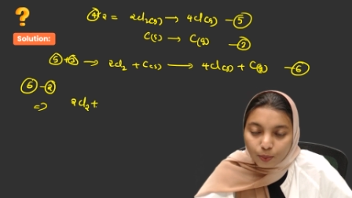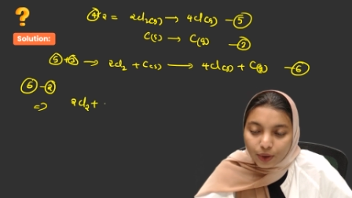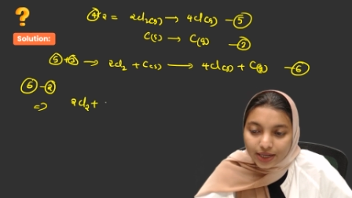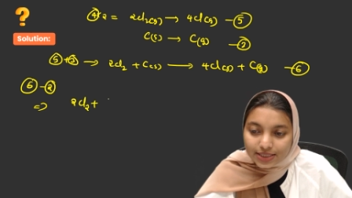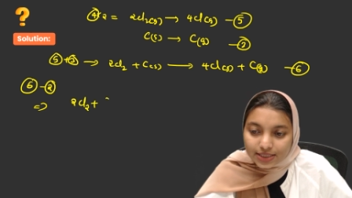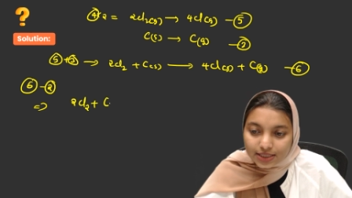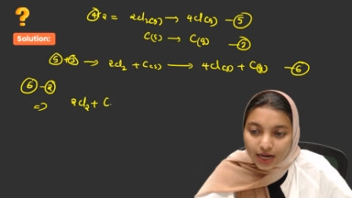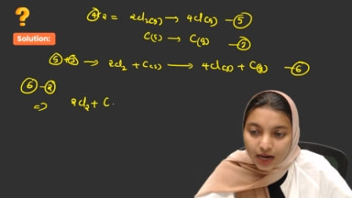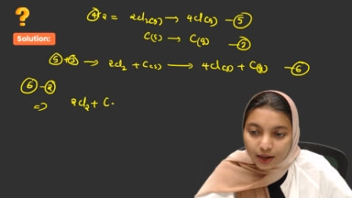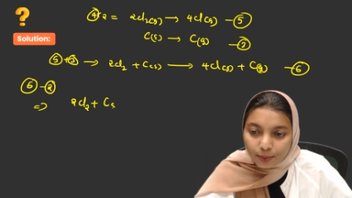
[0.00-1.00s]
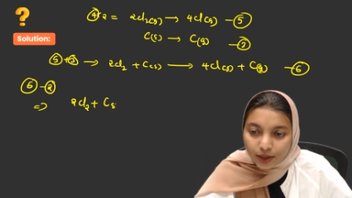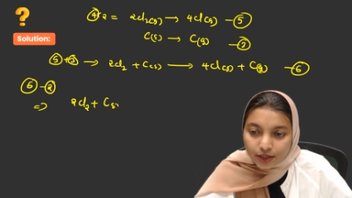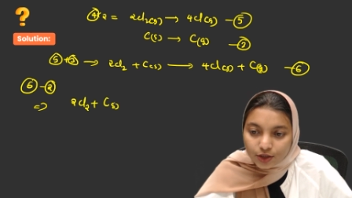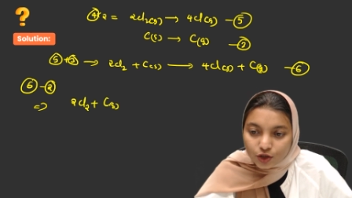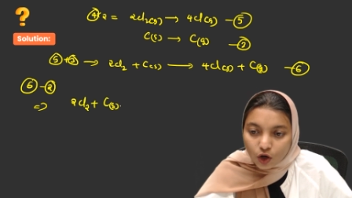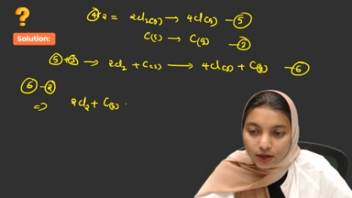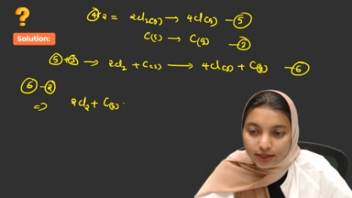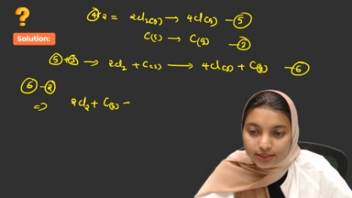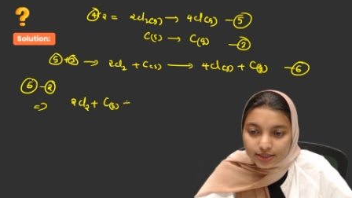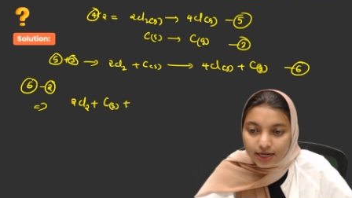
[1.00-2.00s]
plus carbon in
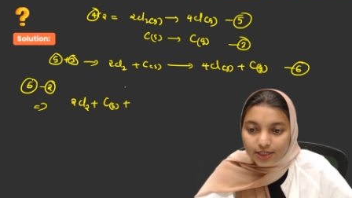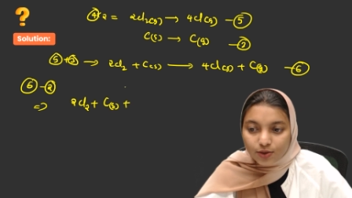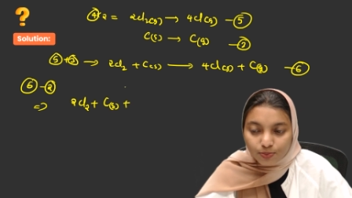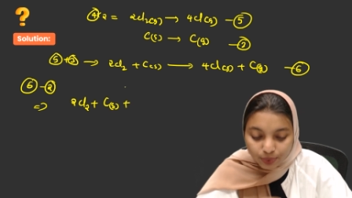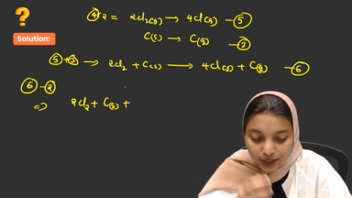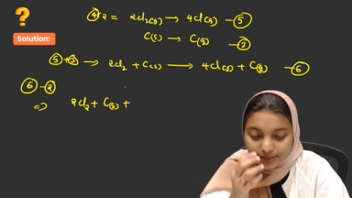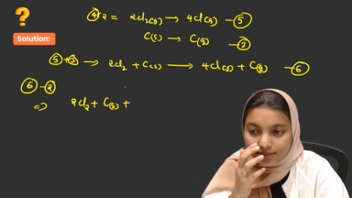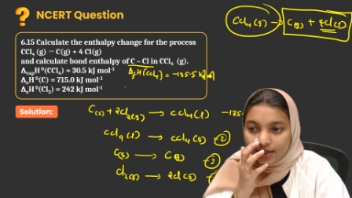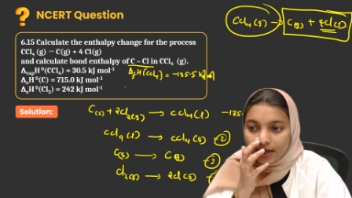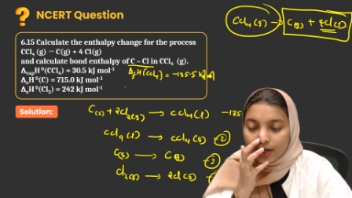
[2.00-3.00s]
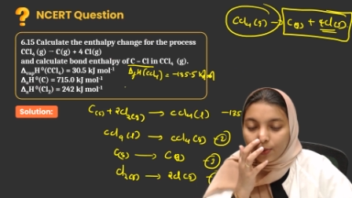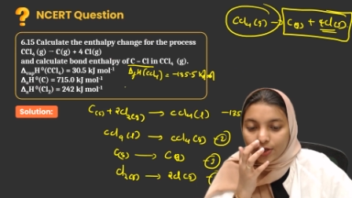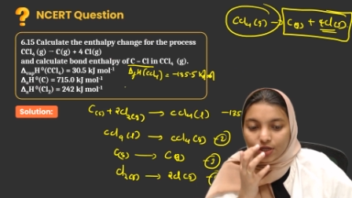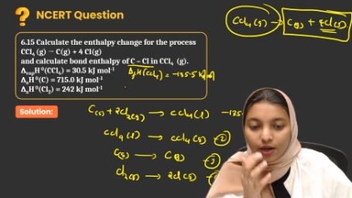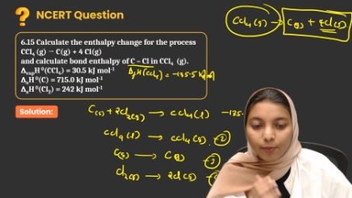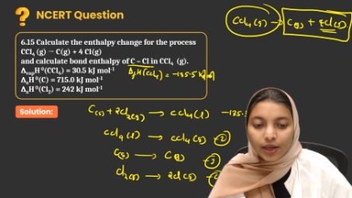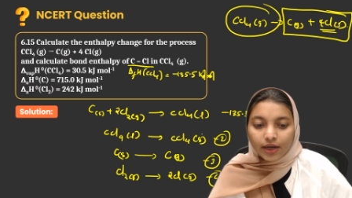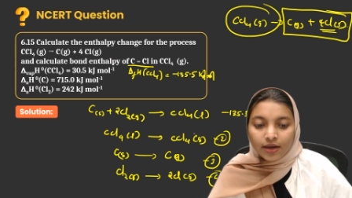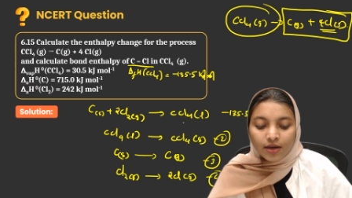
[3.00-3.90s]
solid state plus equation number